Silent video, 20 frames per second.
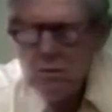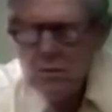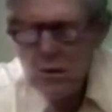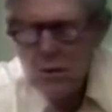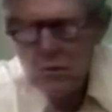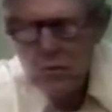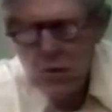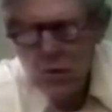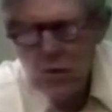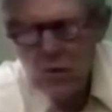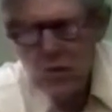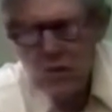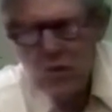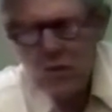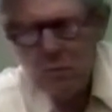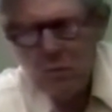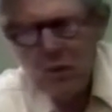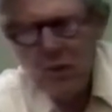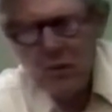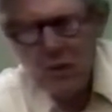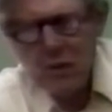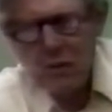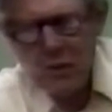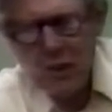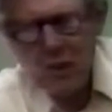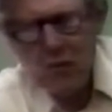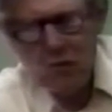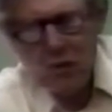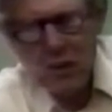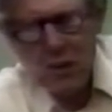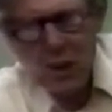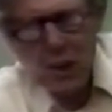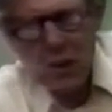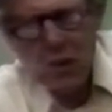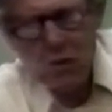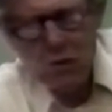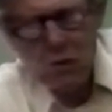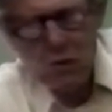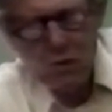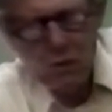their nourishment, their
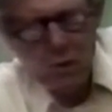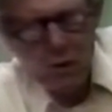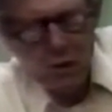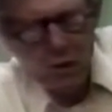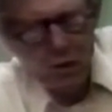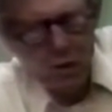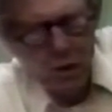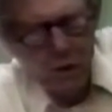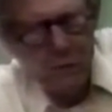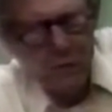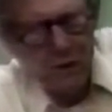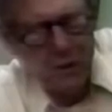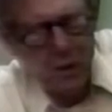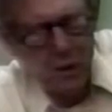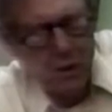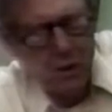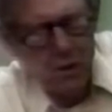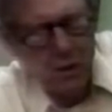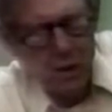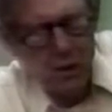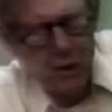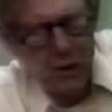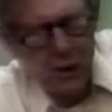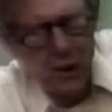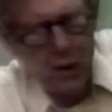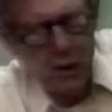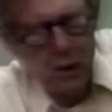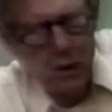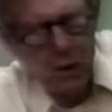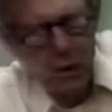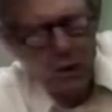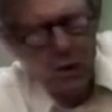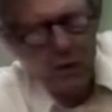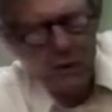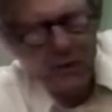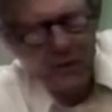education, their governing, their healing, their